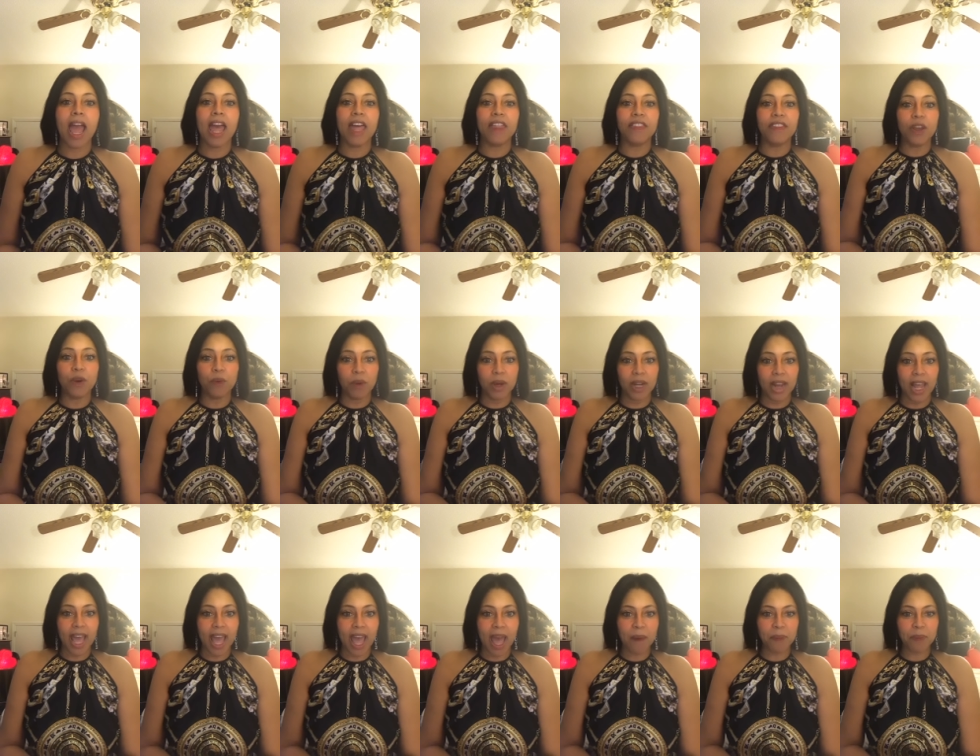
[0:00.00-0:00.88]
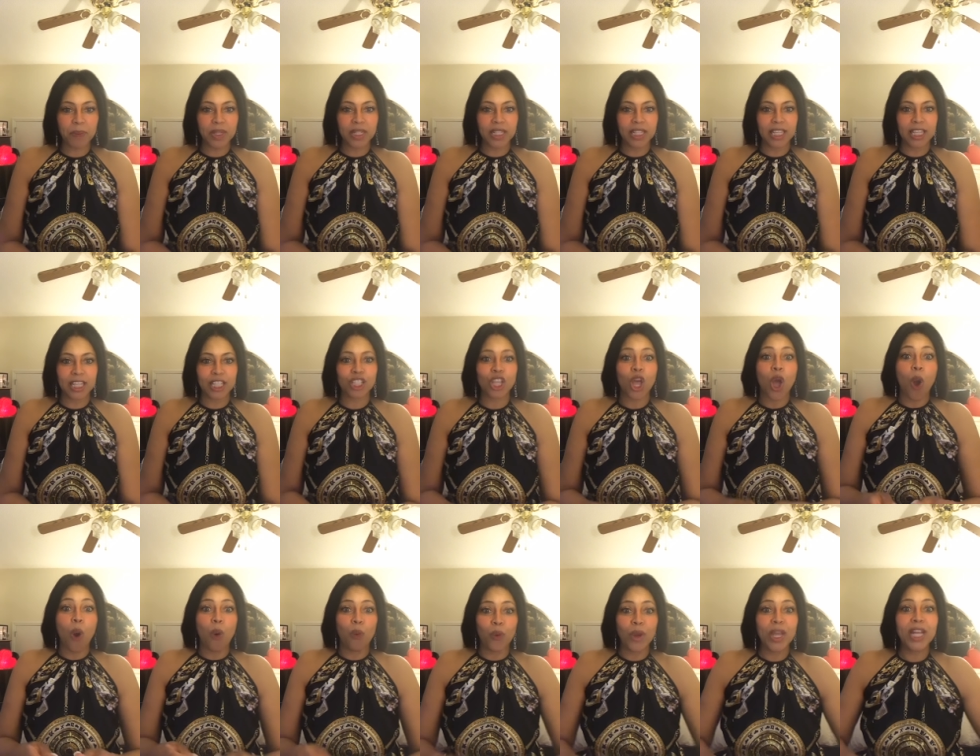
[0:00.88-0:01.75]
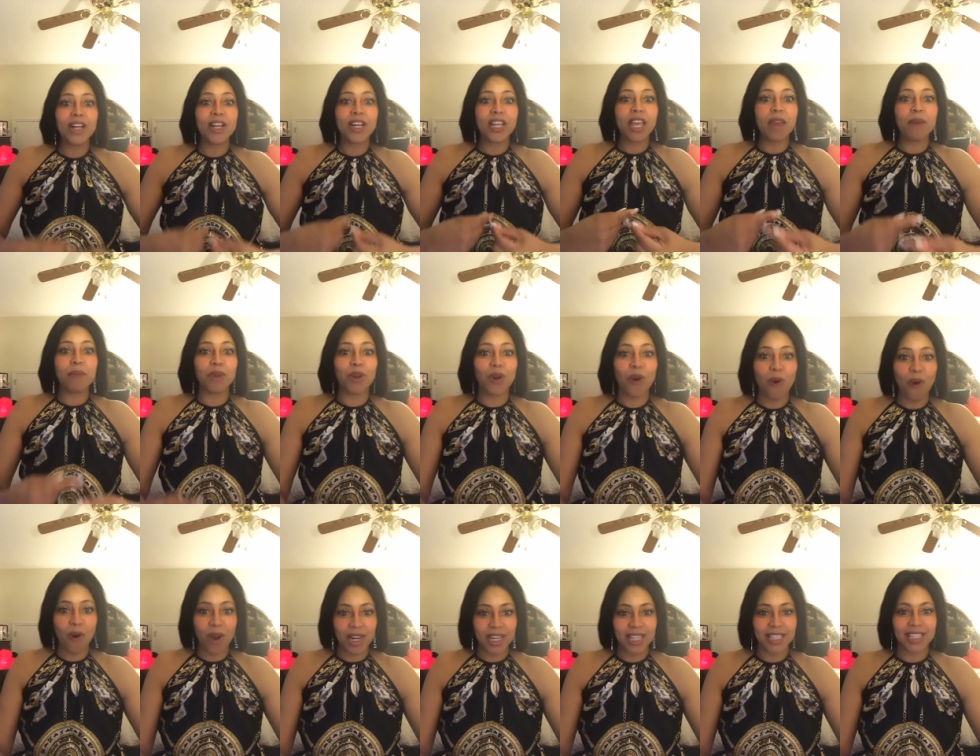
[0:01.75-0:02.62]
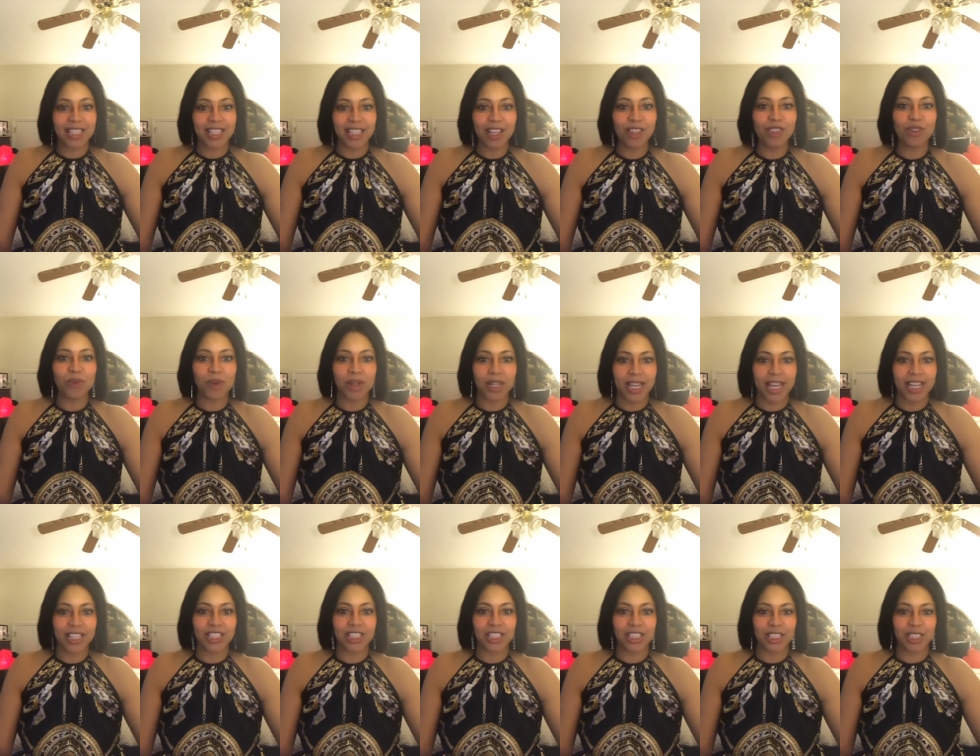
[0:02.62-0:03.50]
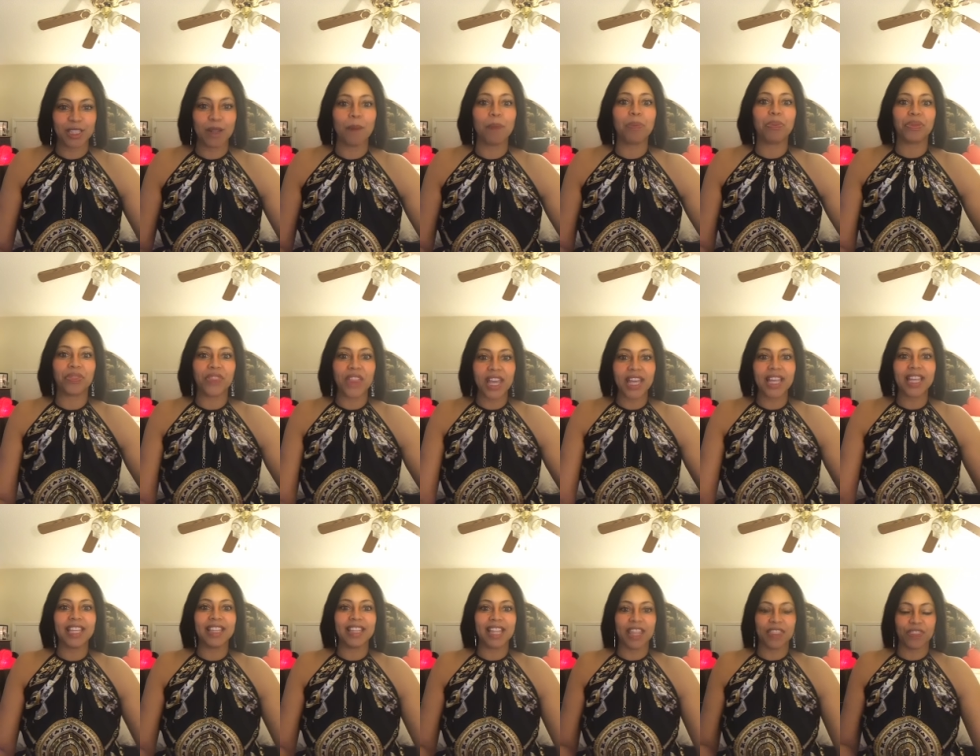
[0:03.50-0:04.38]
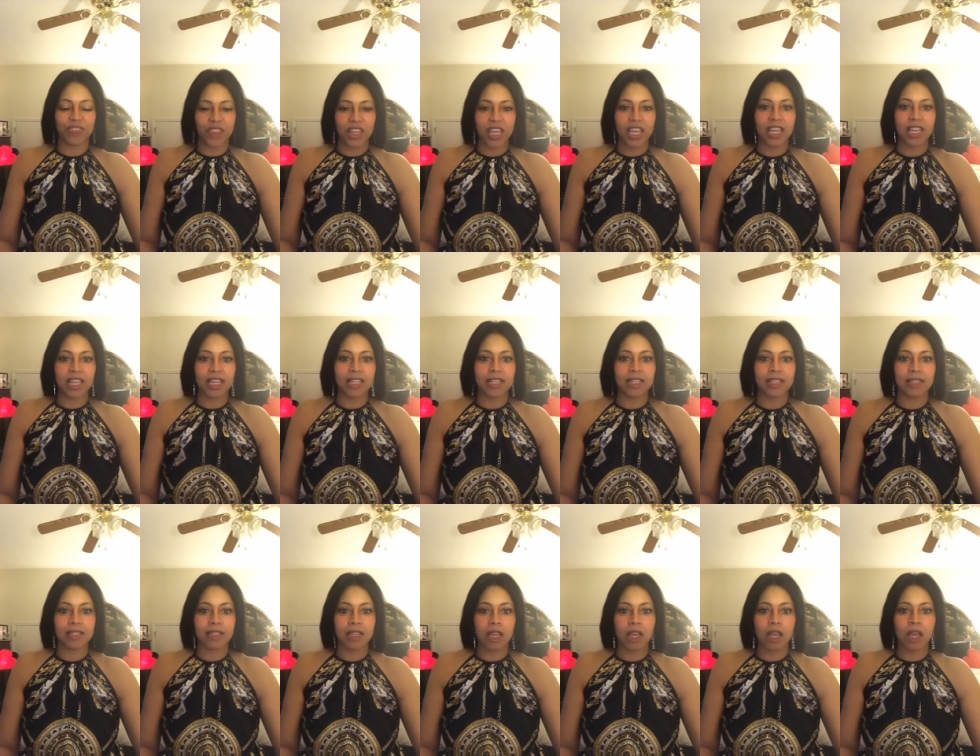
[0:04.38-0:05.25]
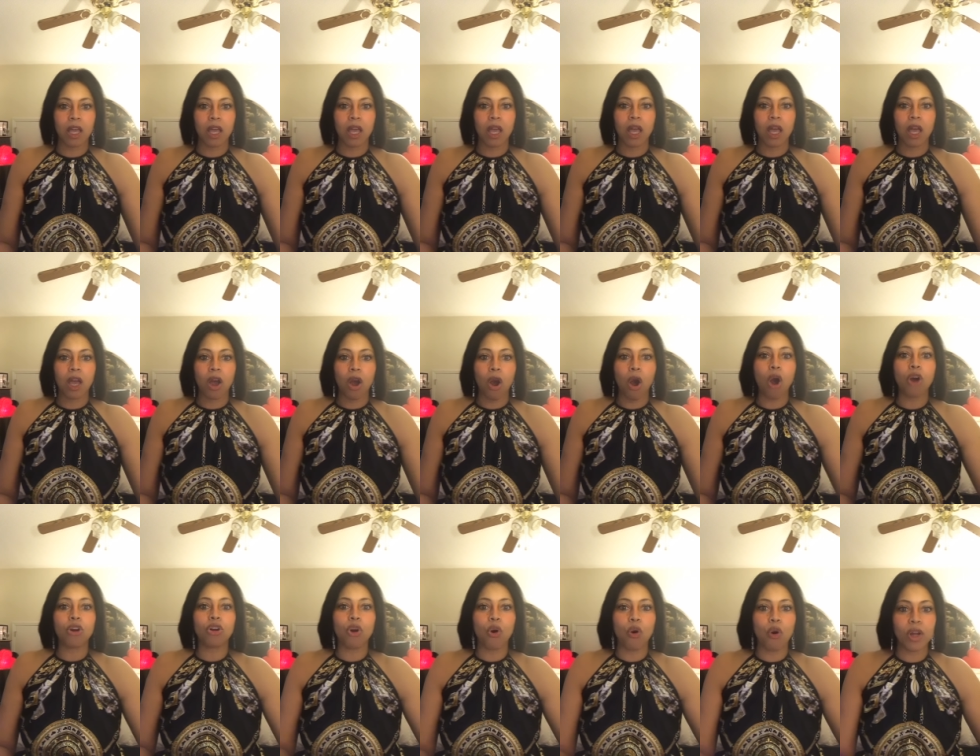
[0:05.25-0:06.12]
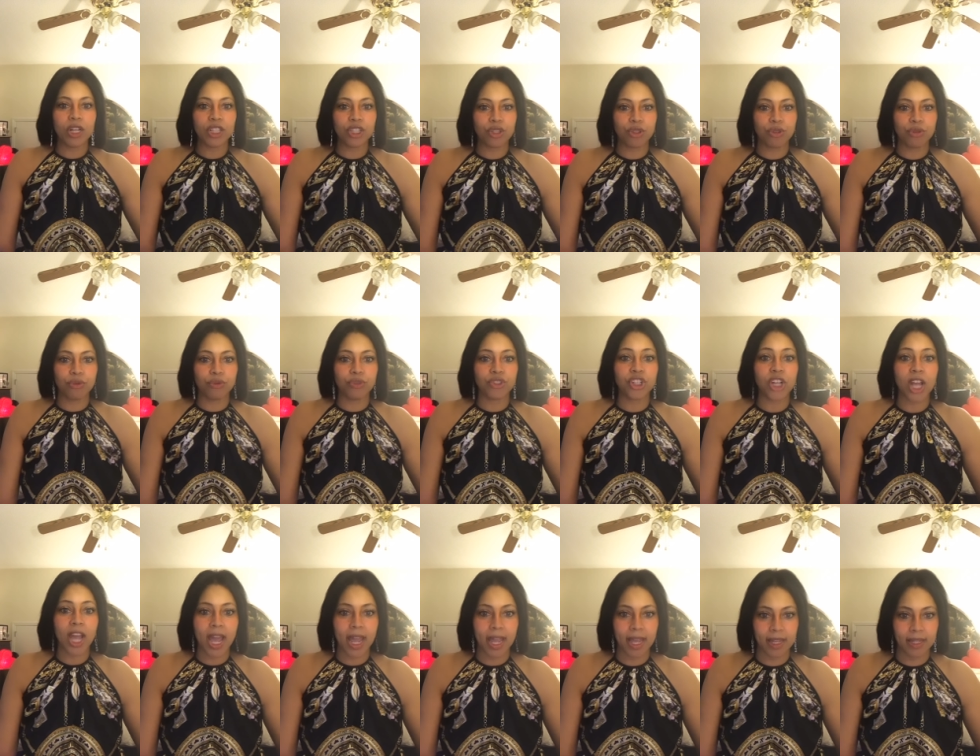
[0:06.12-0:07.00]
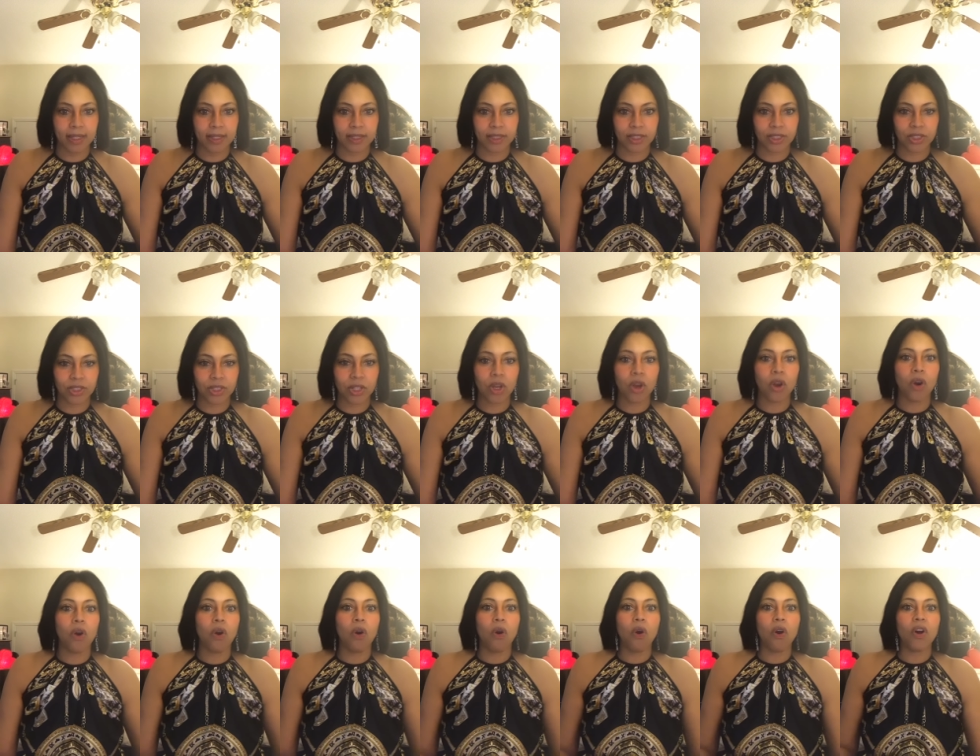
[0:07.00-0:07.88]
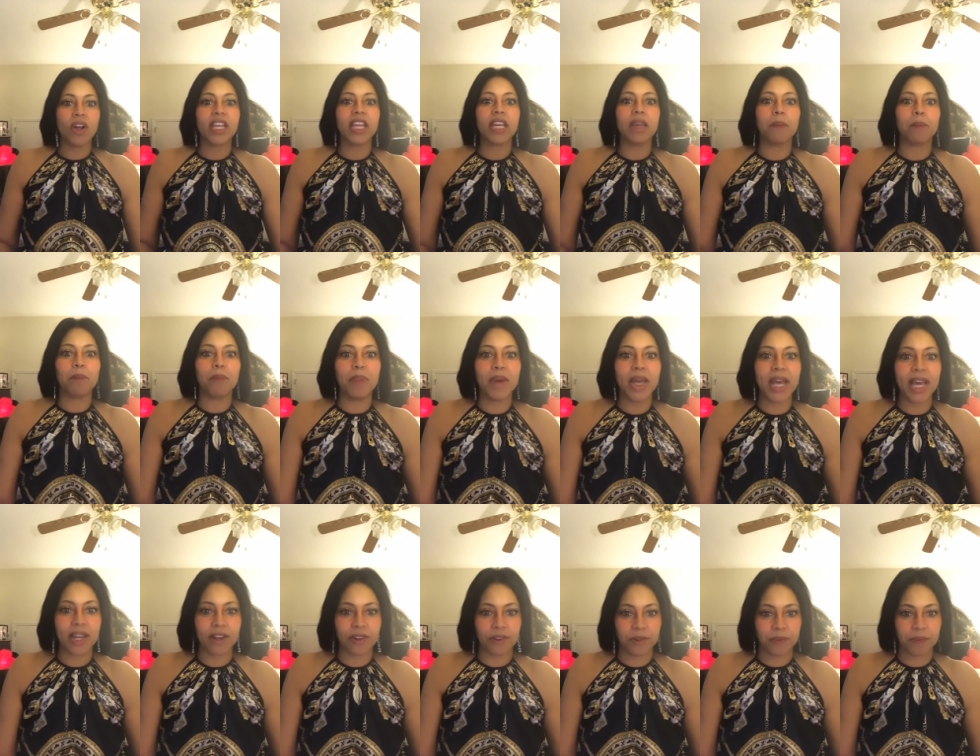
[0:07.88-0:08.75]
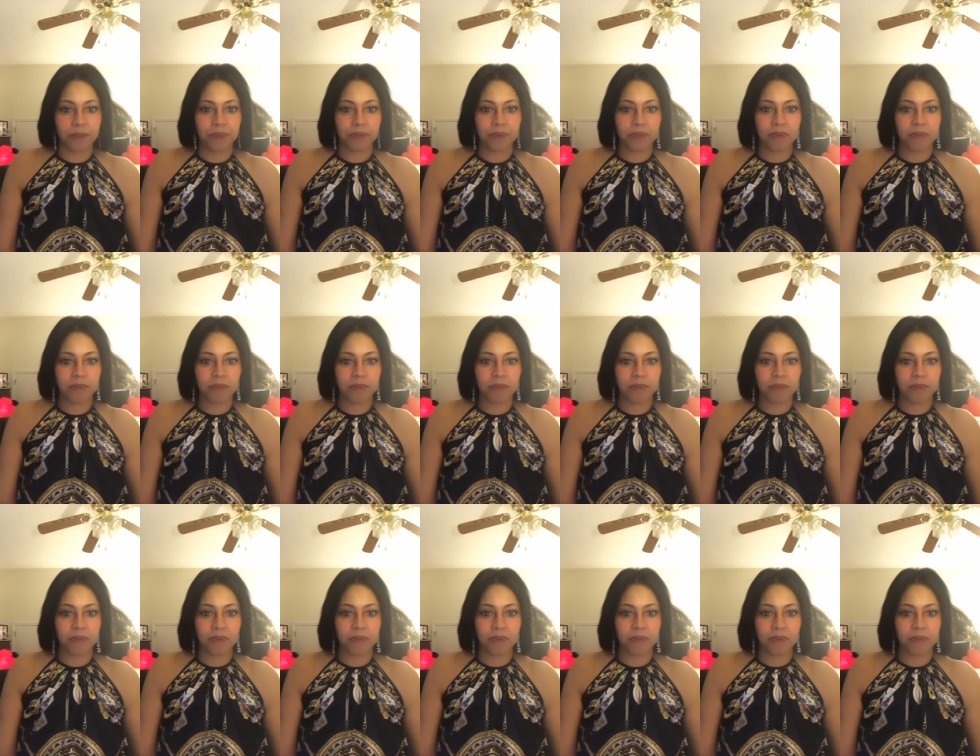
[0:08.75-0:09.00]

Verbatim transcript: And then what happened is we keep going into the relationship thinking that things are going to change or get better.